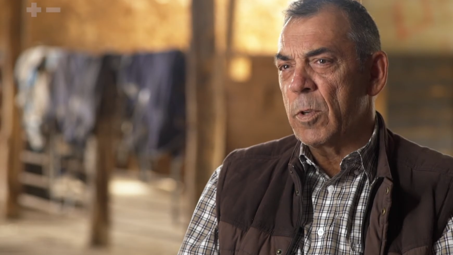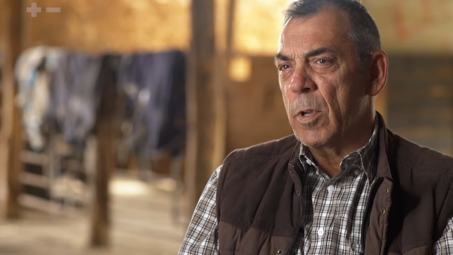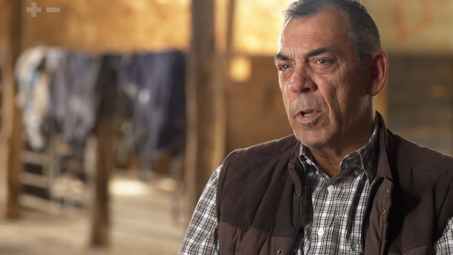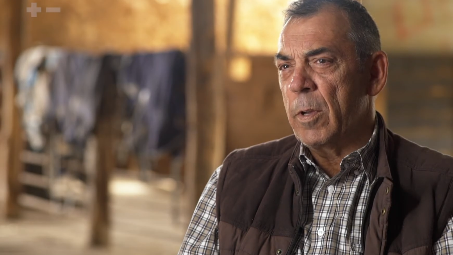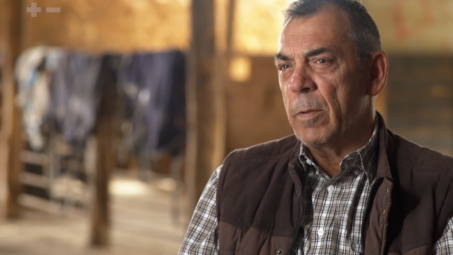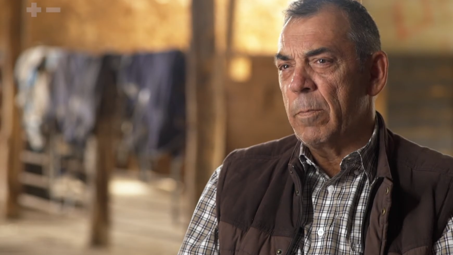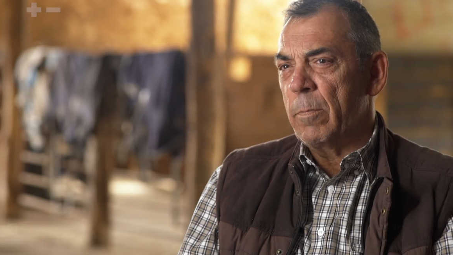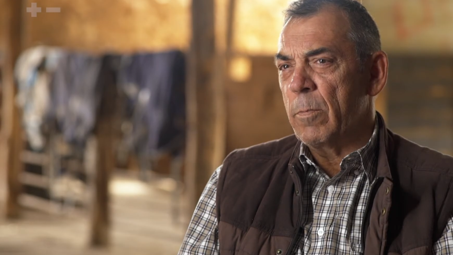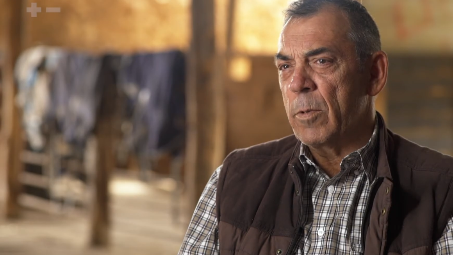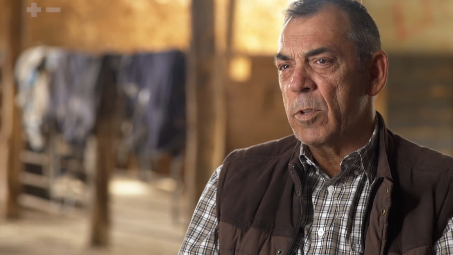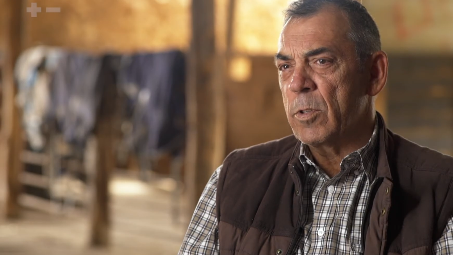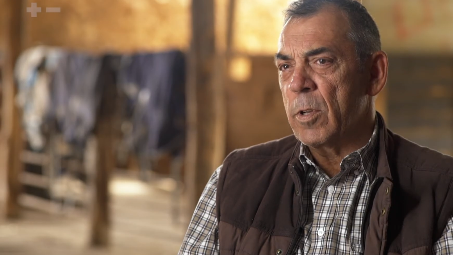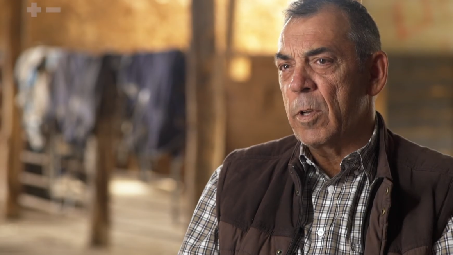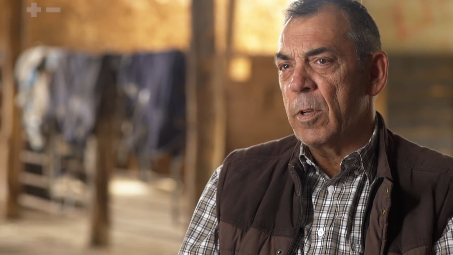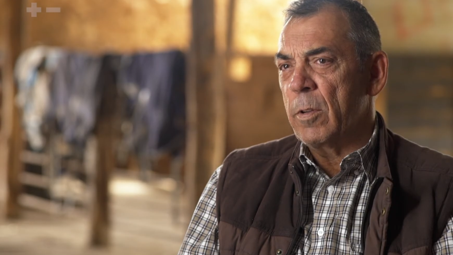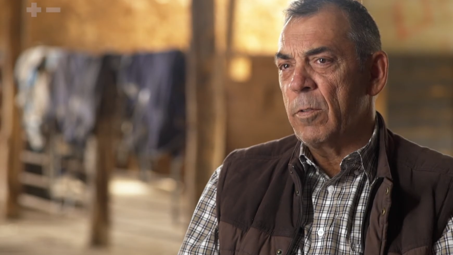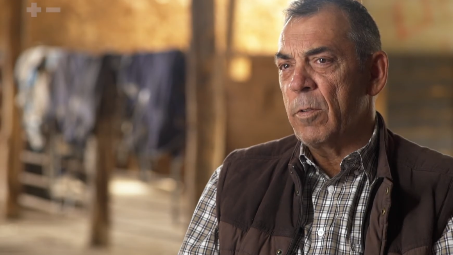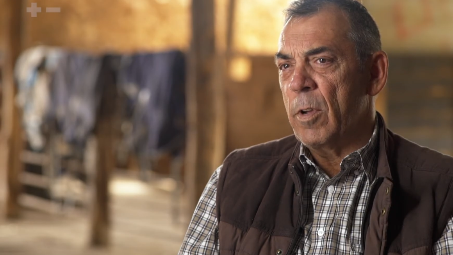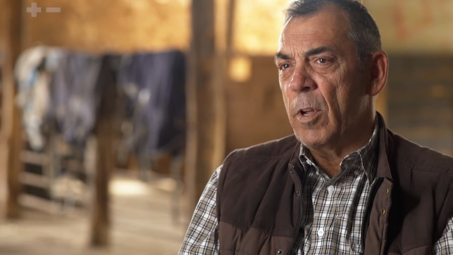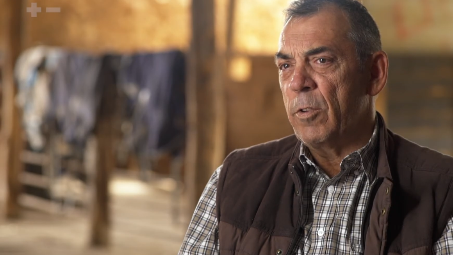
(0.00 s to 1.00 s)

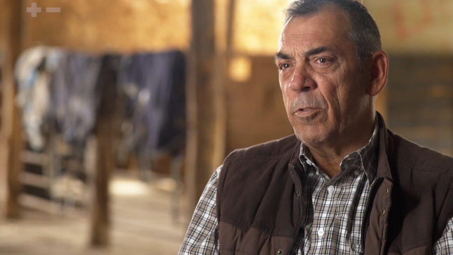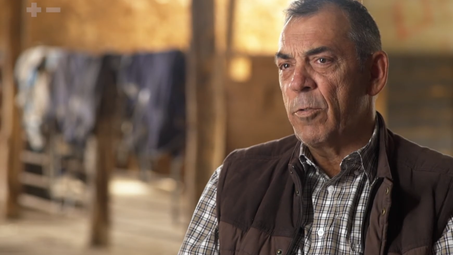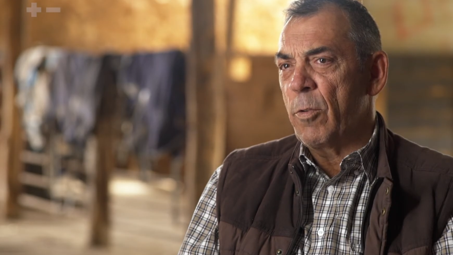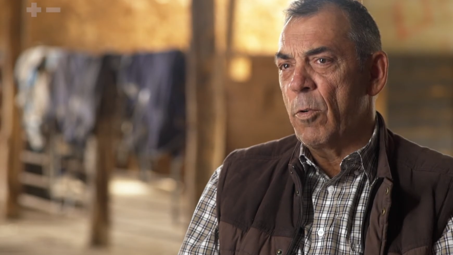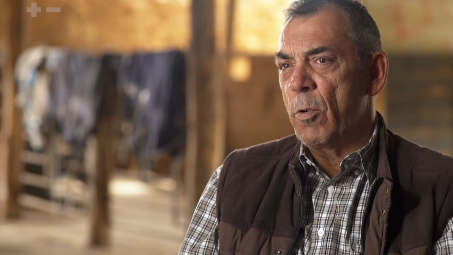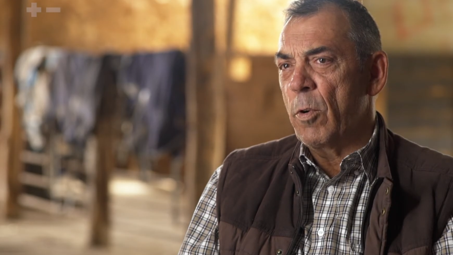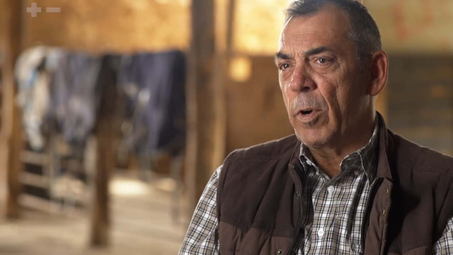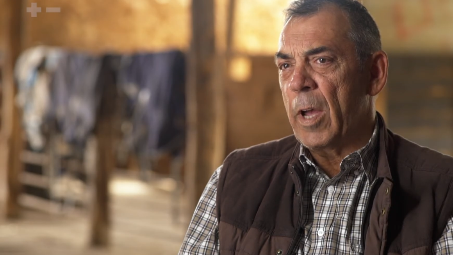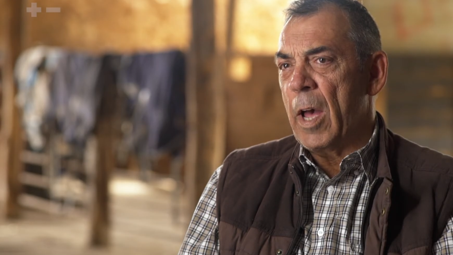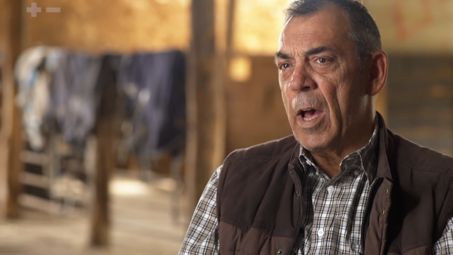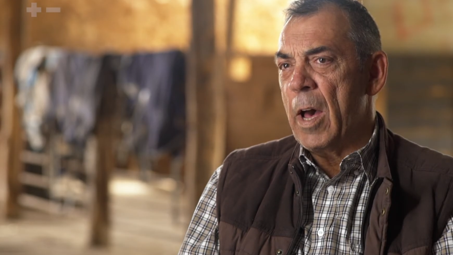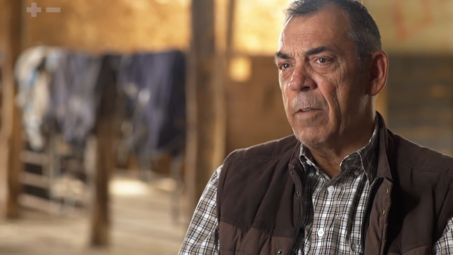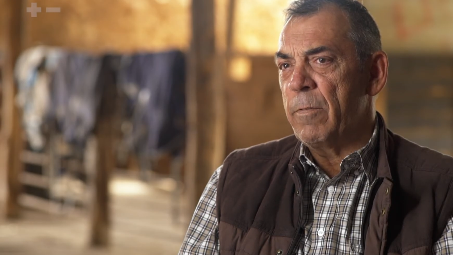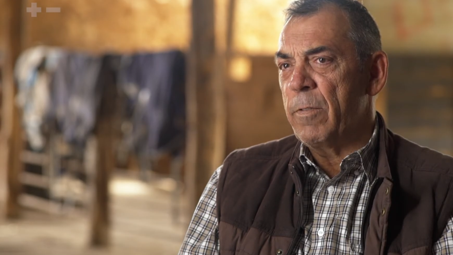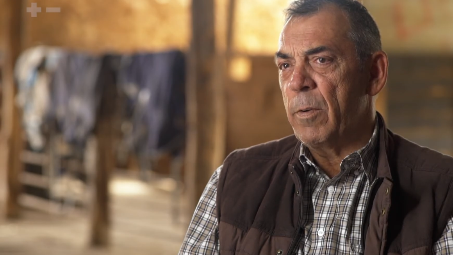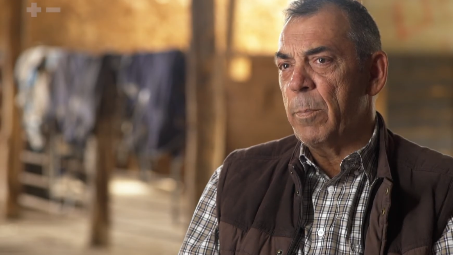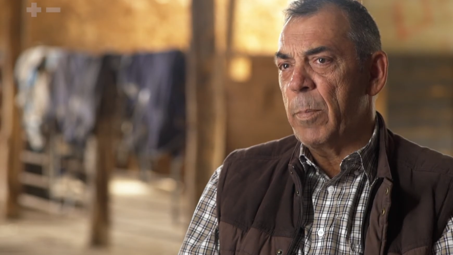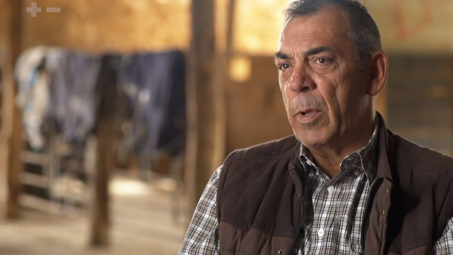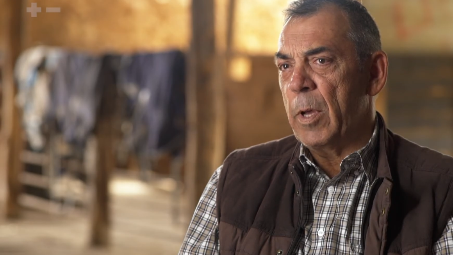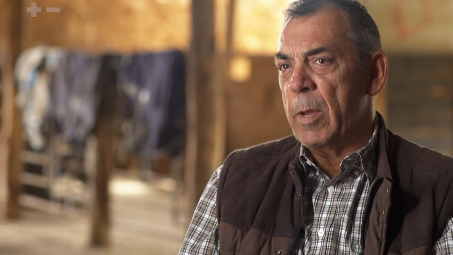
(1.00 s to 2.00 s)
a draw card
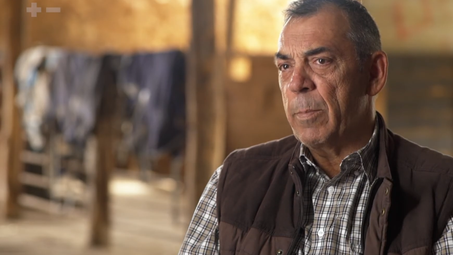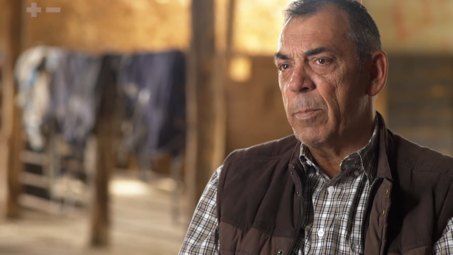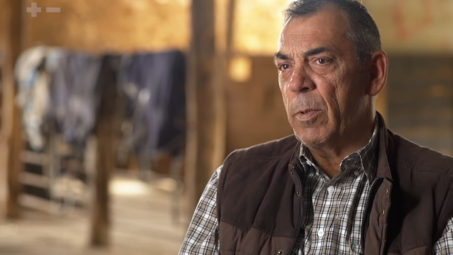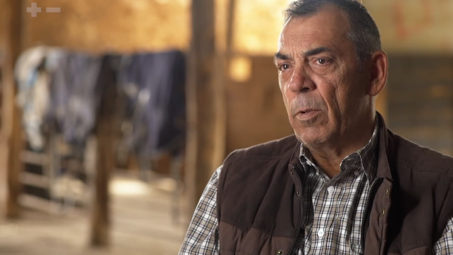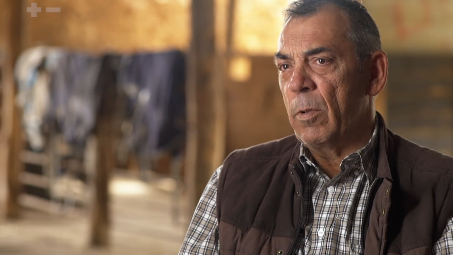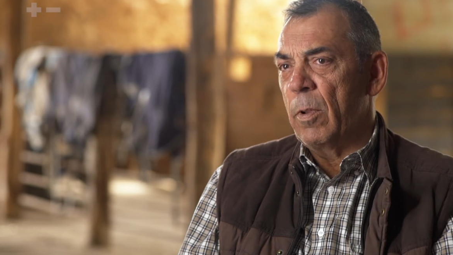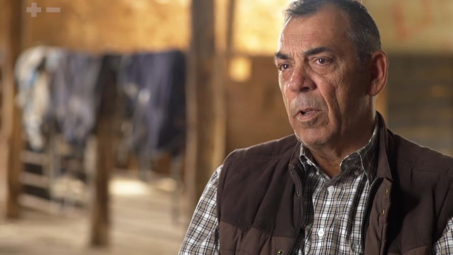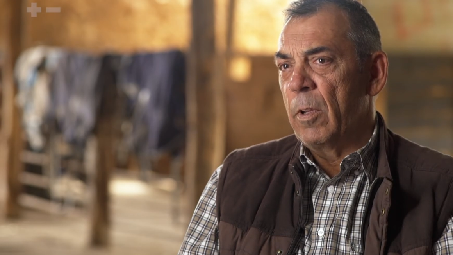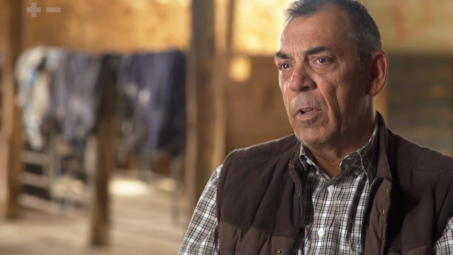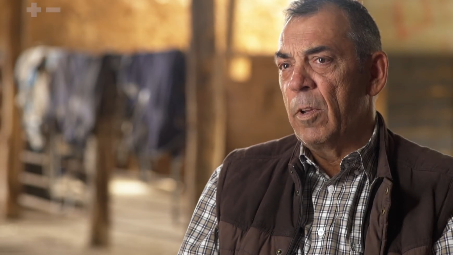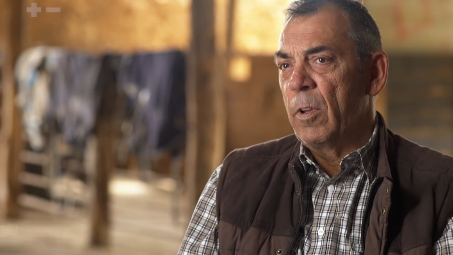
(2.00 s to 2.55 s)
for people